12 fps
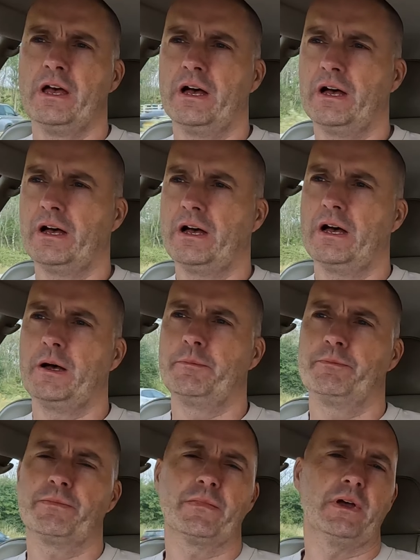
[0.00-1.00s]

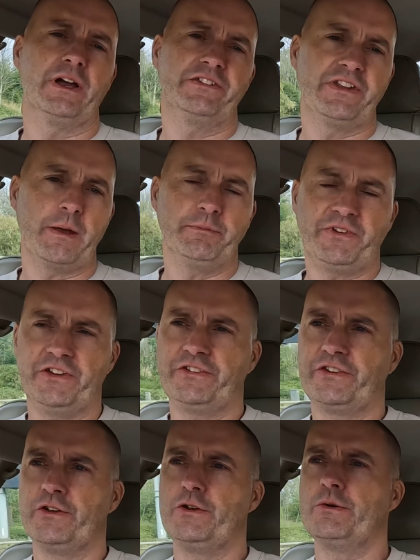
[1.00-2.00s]
I attempted
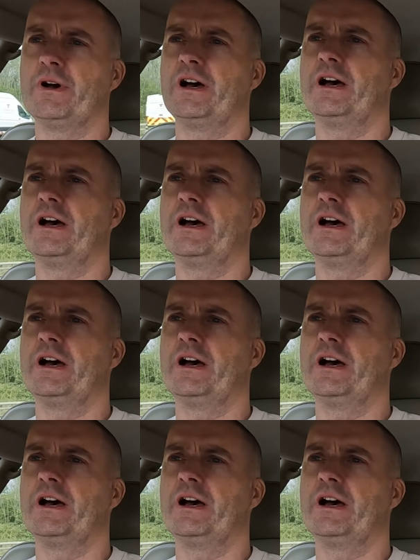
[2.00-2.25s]
to